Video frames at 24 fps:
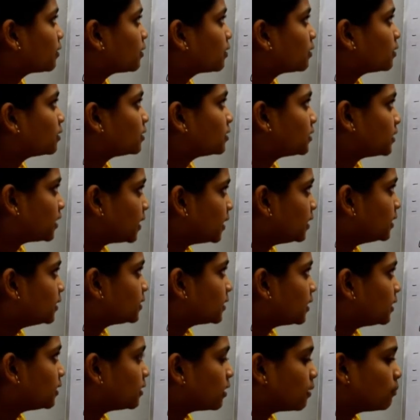cells
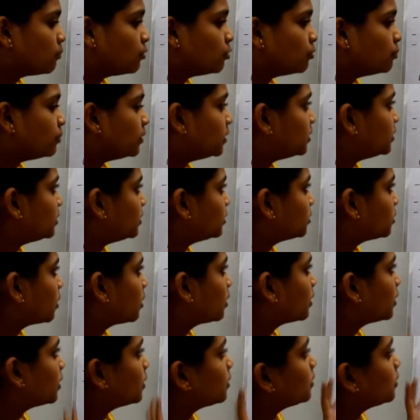in WBCs. Okay.